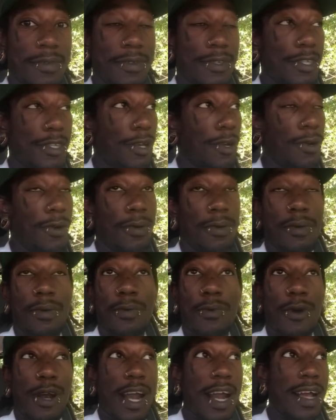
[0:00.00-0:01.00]
So
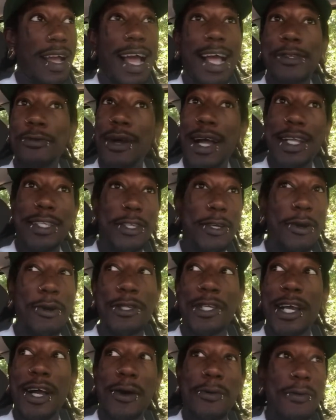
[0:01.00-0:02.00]
where that's why I
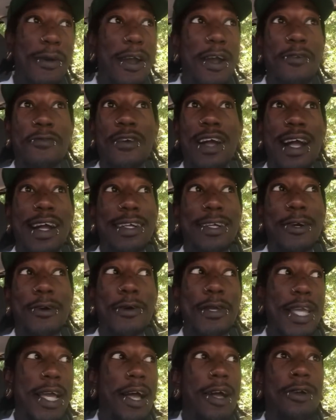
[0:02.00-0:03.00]
told y'all wherever I
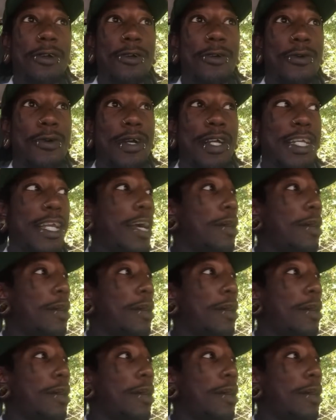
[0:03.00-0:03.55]
go, y'all going.